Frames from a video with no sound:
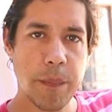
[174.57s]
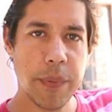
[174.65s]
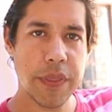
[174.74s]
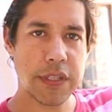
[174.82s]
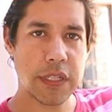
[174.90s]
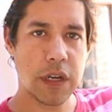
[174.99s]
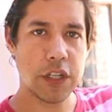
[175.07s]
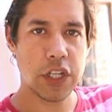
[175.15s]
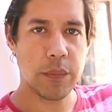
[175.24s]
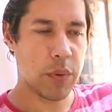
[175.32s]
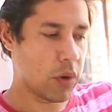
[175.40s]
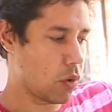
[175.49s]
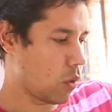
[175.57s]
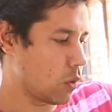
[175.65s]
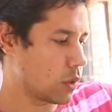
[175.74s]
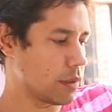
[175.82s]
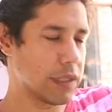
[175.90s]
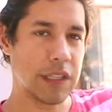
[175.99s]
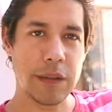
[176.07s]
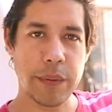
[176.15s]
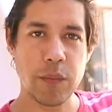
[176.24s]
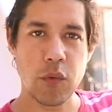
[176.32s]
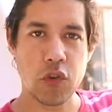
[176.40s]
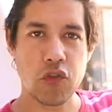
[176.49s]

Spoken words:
But the Skyshed Pod also is a little bit more